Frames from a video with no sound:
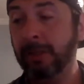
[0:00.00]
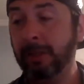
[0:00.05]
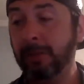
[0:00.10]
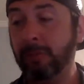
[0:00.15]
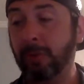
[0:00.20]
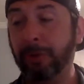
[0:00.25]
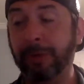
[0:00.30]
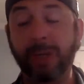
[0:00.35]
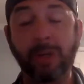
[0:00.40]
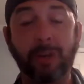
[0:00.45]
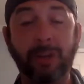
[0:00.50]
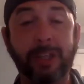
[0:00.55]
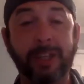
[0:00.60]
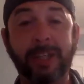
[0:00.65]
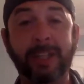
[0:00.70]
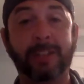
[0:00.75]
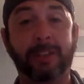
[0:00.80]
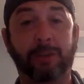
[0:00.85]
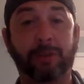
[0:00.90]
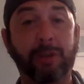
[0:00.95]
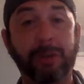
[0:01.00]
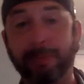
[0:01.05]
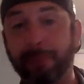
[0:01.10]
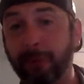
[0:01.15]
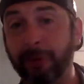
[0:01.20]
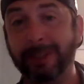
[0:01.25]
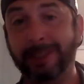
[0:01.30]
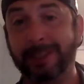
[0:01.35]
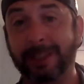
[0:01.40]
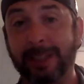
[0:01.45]
well, he only needs 3
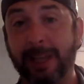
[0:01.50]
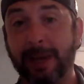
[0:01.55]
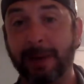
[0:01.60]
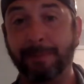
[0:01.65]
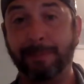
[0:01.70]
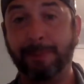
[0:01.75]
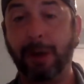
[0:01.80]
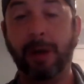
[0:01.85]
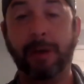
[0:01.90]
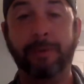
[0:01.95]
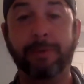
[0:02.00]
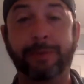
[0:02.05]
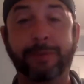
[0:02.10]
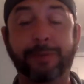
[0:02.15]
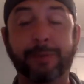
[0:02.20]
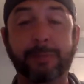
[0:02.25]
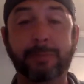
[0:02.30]
points to get above